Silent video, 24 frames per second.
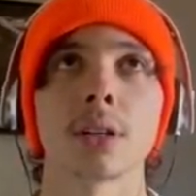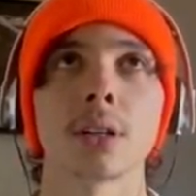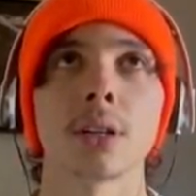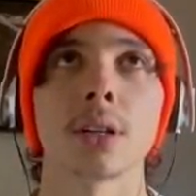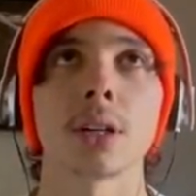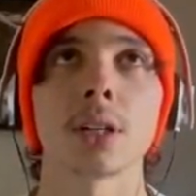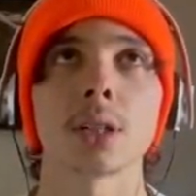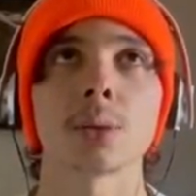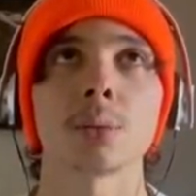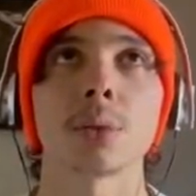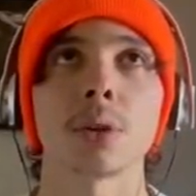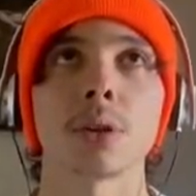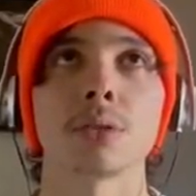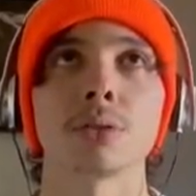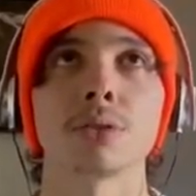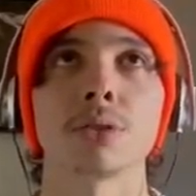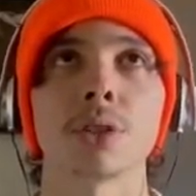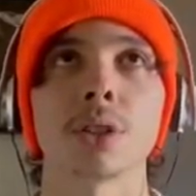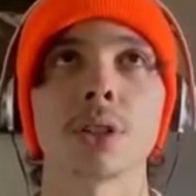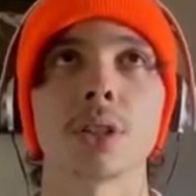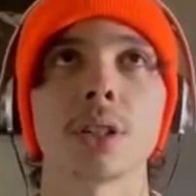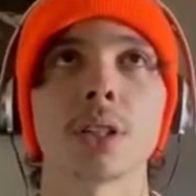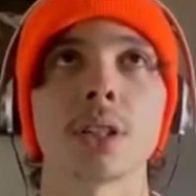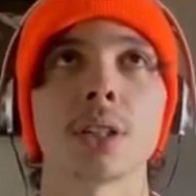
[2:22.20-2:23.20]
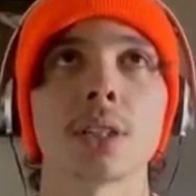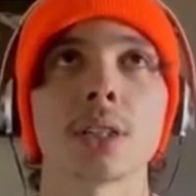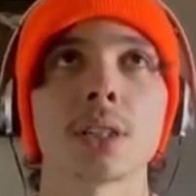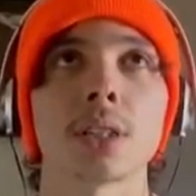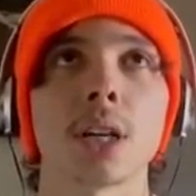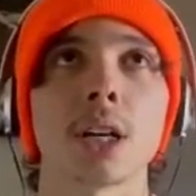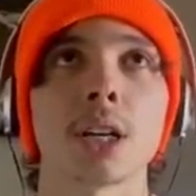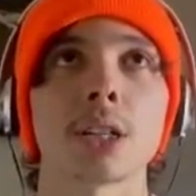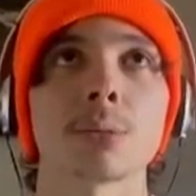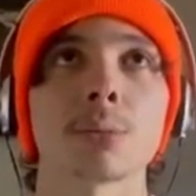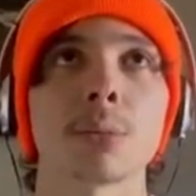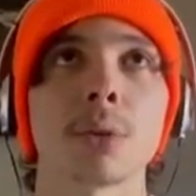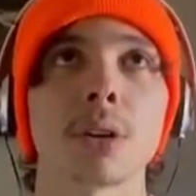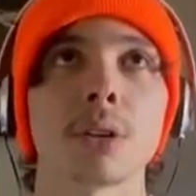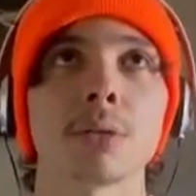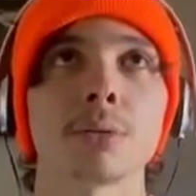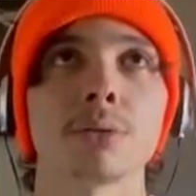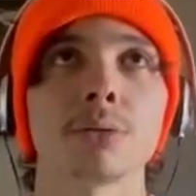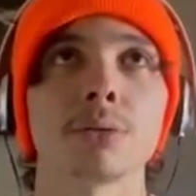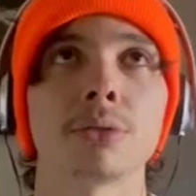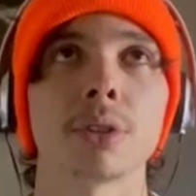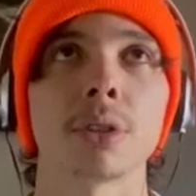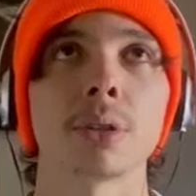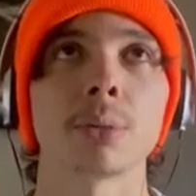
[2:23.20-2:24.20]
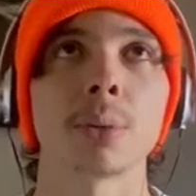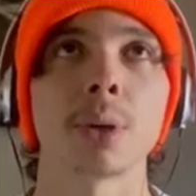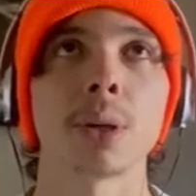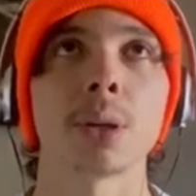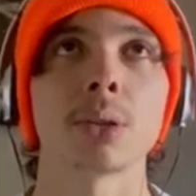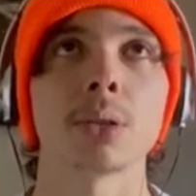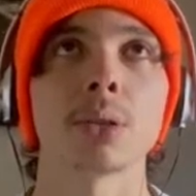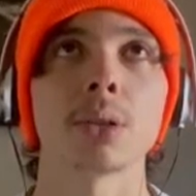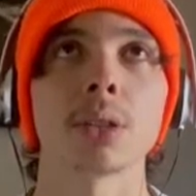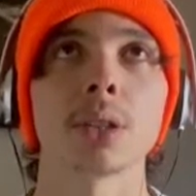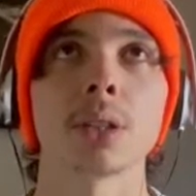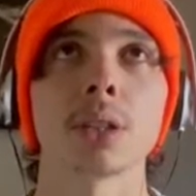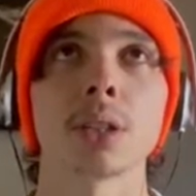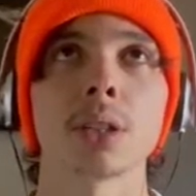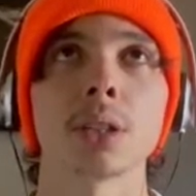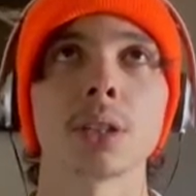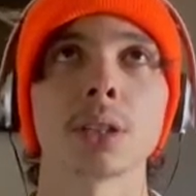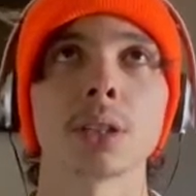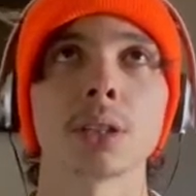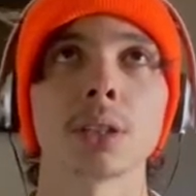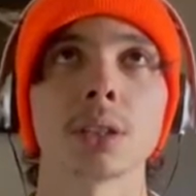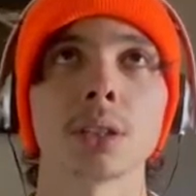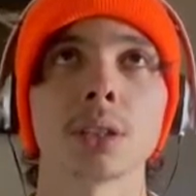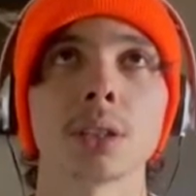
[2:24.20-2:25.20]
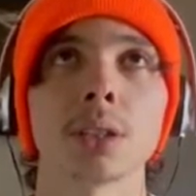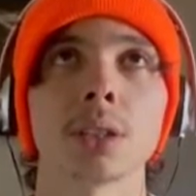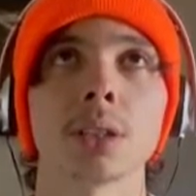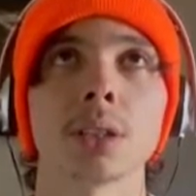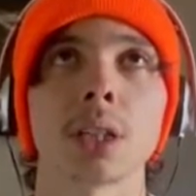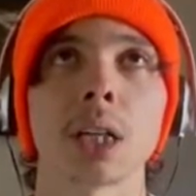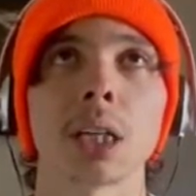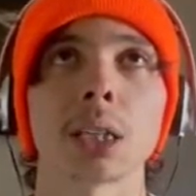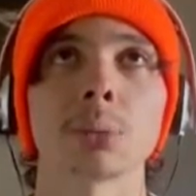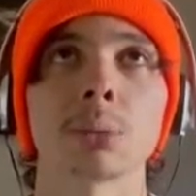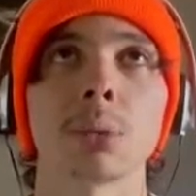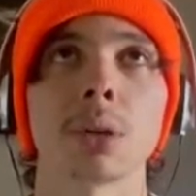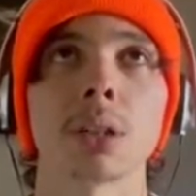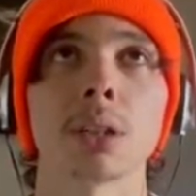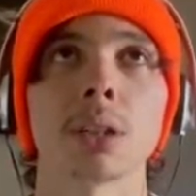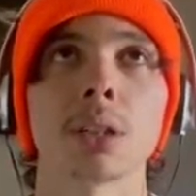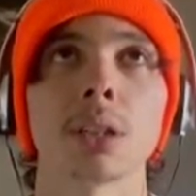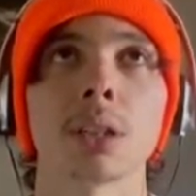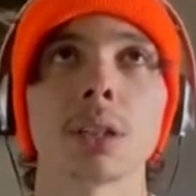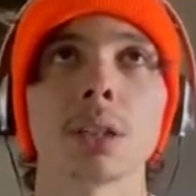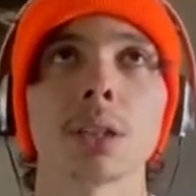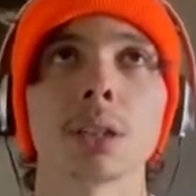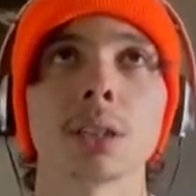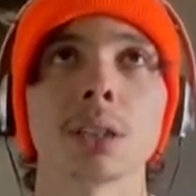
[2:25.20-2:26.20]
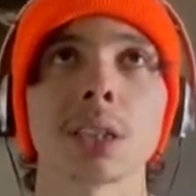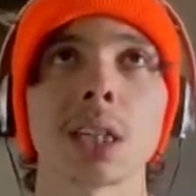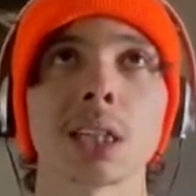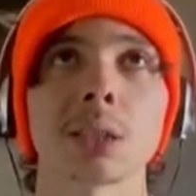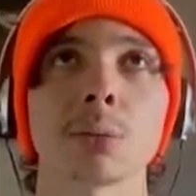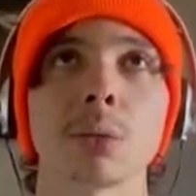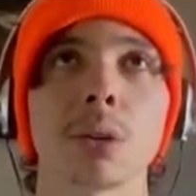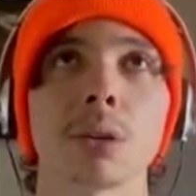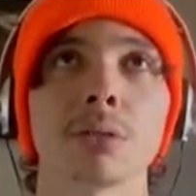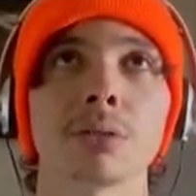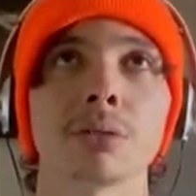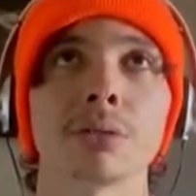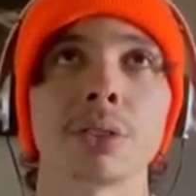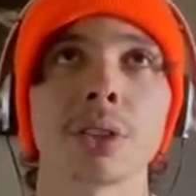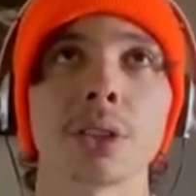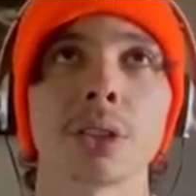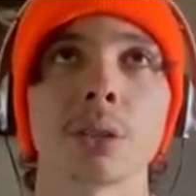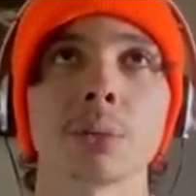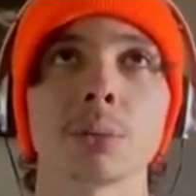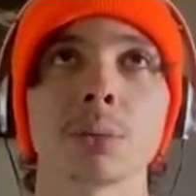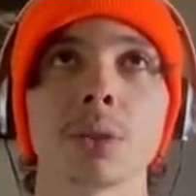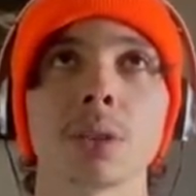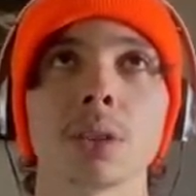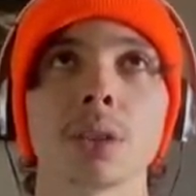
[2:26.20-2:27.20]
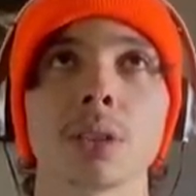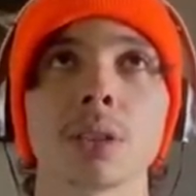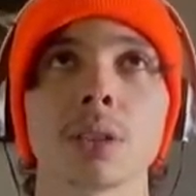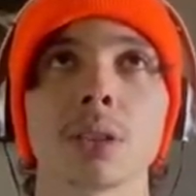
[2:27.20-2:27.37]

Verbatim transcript: Ask my friends, ask my friend, my little cousins, ask my cousins, ask my family.